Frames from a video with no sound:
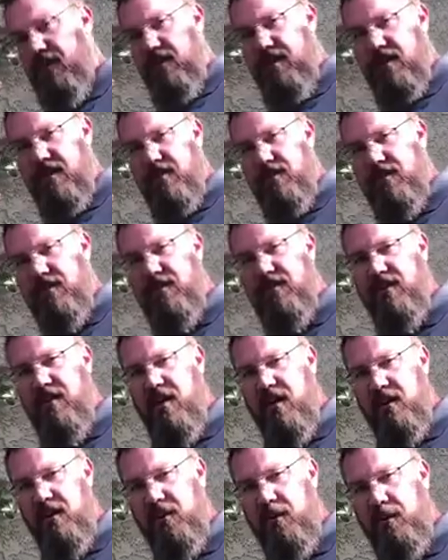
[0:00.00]
is
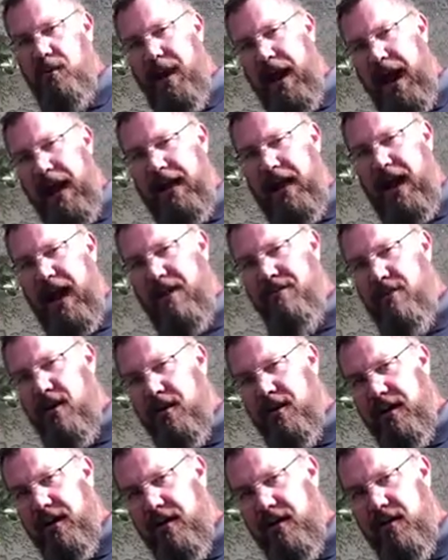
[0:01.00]
a little bag I have
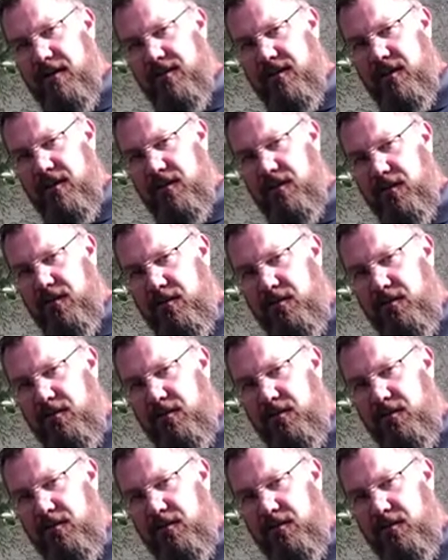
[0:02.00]
on here. It's a little